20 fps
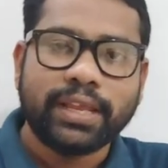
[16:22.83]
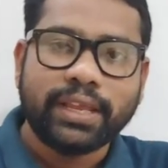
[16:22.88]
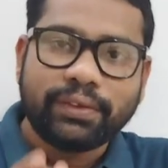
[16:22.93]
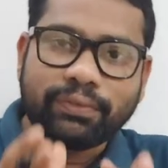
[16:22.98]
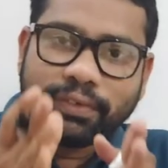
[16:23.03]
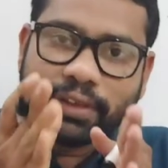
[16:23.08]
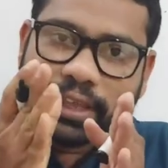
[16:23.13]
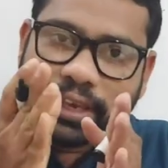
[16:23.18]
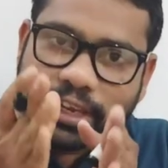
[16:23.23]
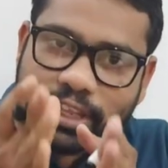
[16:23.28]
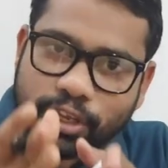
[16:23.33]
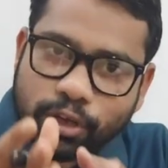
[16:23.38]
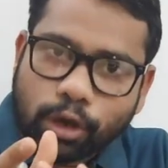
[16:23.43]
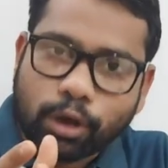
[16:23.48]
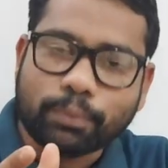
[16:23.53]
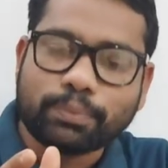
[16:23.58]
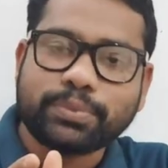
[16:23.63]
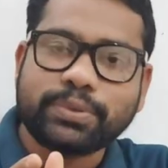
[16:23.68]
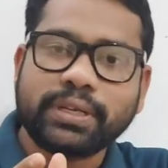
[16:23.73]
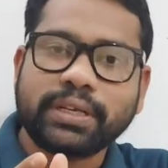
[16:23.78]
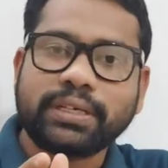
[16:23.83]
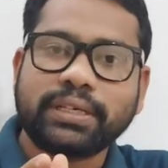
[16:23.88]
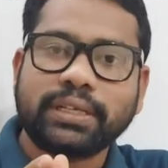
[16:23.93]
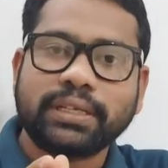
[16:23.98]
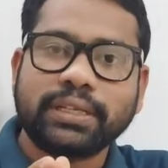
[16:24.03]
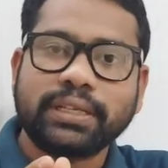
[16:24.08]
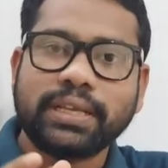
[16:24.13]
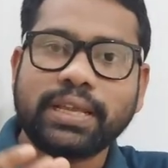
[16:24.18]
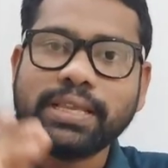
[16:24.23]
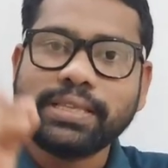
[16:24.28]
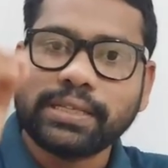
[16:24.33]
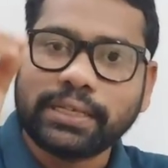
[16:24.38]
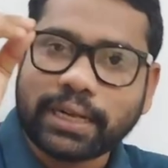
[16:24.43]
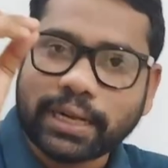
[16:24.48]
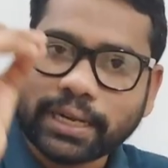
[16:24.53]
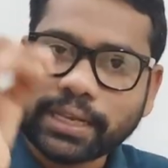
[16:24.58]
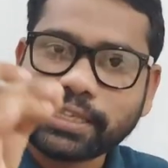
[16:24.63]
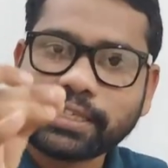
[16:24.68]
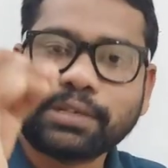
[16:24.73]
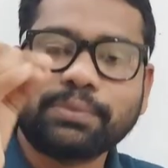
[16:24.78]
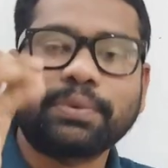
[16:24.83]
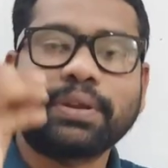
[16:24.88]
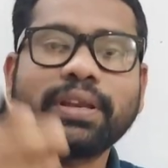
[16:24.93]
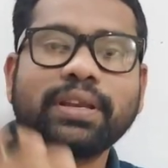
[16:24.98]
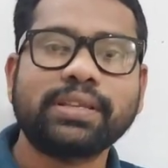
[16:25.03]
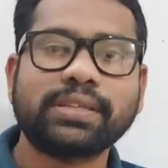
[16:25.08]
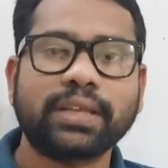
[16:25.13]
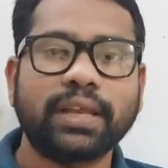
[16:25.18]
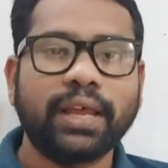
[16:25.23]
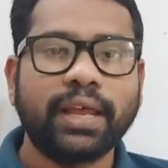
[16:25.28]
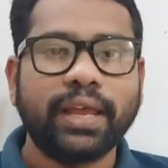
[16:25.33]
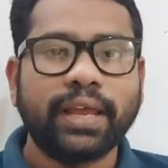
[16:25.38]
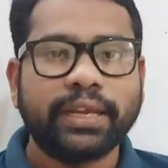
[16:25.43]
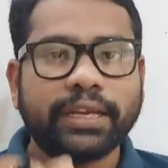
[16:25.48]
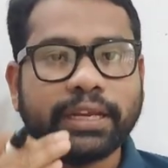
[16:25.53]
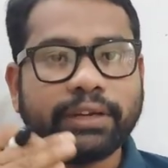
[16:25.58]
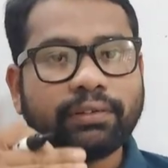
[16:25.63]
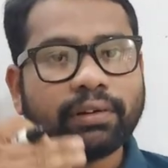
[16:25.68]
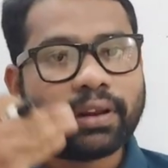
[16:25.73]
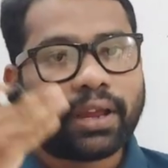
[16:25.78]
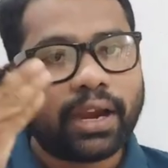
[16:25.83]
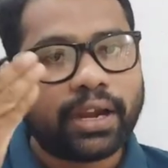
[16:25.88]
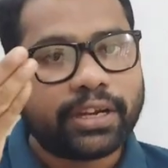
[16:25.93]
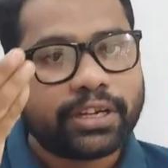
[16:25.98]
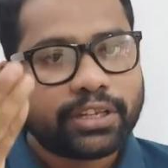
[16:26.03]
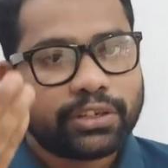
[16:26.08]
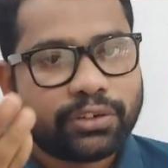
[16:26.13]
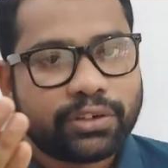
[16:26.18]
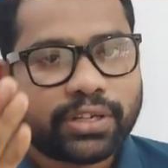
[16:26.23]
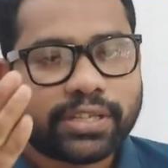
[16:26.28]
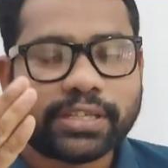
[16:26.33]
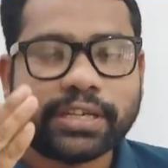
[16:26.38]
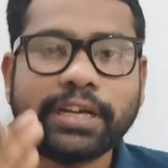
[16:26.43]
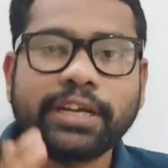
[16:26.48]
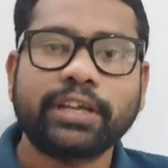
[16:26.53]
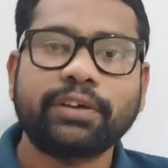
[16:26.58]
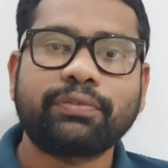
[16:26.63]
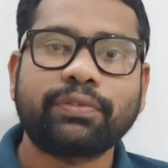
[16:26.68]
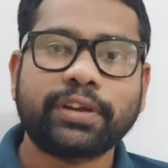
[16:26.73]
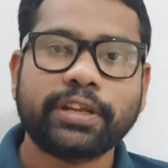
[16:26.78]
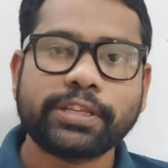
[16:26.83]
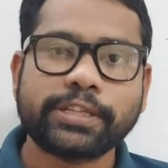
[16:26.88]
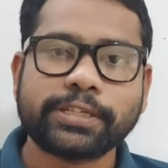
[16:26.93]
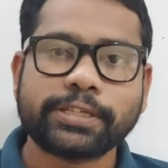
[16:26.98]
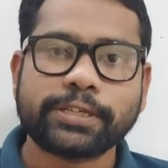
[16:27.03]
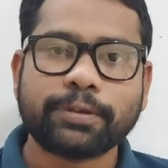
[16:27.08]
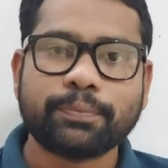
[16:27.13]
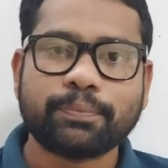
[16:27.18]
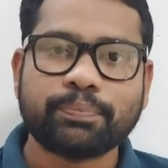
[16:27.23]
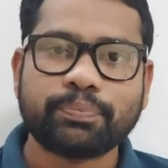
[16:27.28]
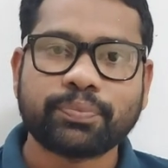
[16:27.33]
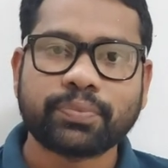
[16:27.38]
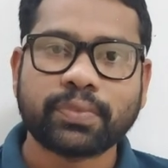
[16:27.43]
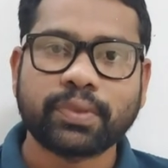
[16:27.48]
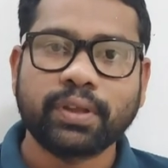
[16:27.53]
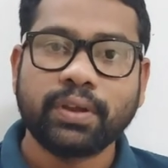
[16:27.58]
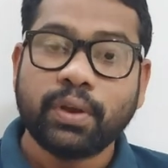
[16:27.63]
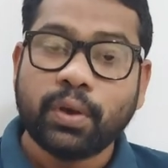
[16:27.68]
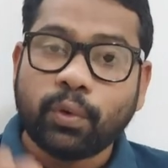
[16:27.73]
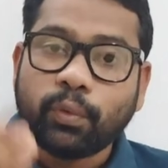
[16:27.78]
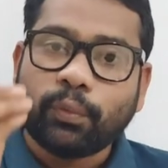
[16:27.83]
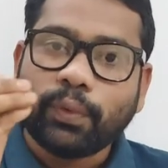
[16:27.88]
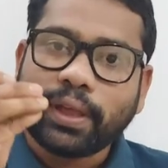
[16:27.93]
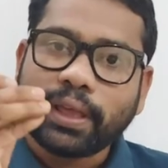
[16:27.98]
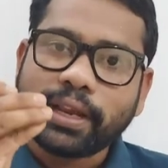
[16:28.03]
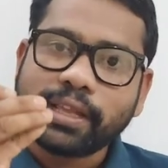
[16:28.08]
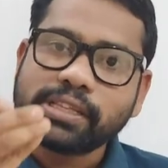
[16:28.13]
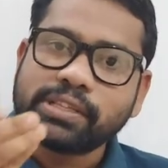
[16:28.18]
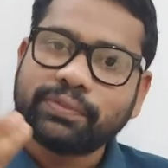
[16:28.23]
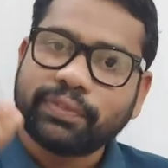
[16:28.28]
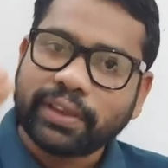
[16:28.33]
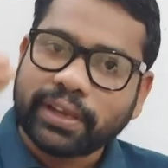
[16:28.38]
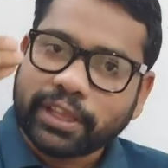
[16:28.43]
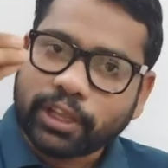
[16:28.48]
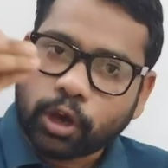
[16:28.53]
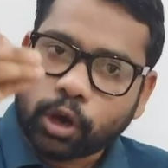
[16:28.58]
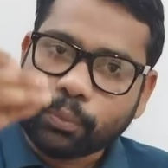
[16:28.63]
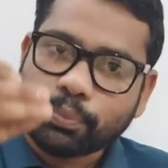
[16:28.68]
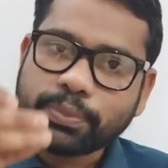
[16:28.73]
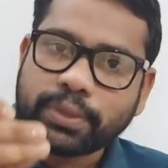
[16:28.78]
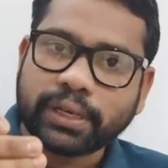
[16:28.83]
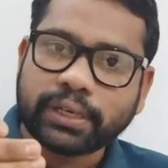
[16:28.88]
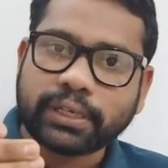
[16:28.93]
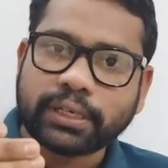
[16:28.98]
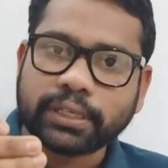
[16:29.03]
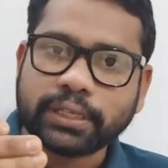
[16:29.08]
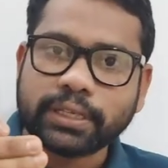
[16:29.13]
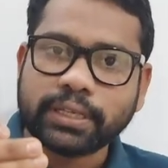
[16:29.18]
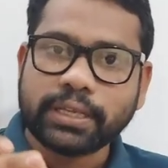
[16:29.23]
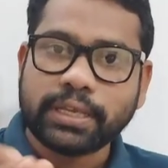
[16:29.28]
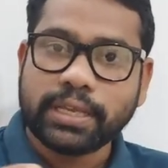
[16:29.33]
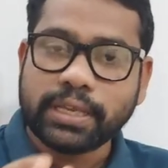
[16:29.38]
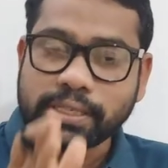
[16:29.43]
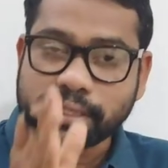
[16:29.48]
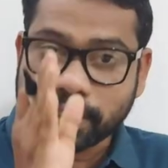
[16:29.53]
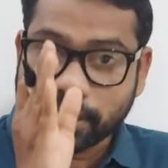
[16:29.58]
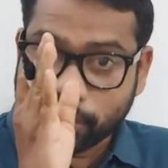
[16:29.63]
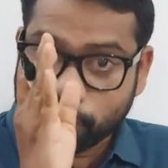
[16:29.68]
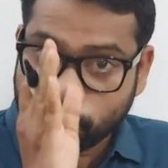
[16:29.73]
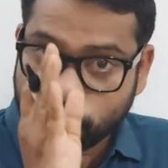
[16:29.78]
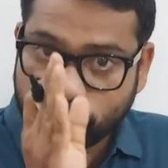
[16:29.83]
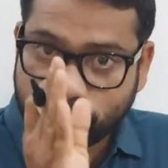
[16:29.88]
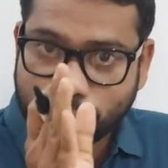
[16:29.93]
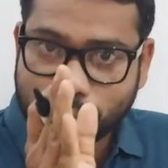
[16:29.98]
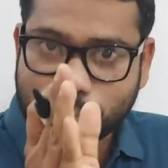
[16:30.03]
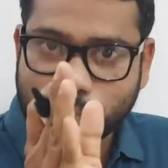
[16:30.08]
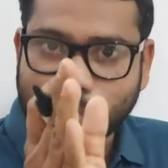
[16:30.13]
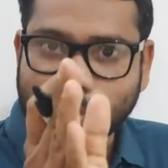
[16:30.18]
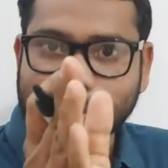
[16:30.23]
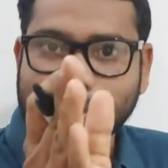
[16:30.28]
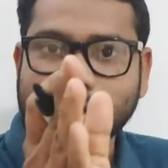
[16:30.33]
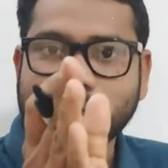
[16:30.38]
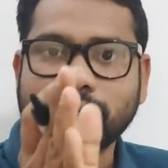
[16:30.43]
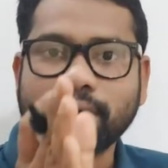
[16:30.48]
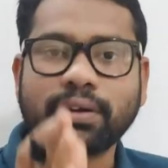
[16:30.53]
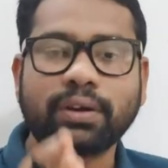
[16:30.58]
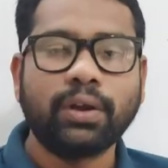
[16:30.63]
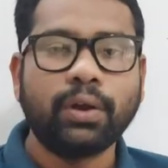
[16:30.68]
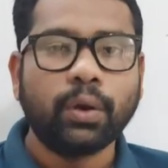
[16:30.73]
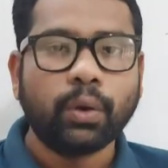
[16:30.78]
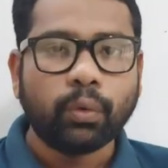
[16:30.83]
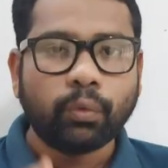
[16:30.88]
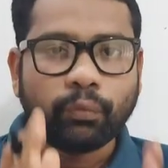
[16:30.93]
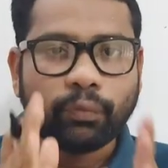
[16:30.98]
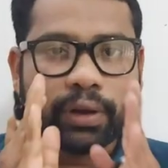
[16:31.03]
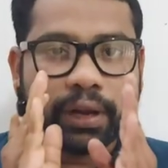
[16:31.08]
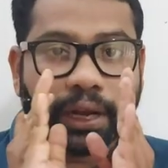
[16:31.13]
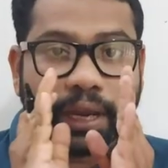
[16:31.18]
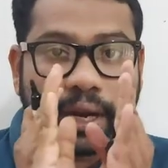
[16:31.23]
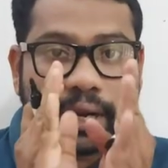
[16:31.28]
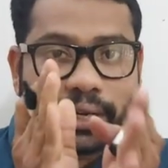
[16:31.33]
If any object is at rest, means it will continue its state of rest, whereas if any object is in uniform motion, will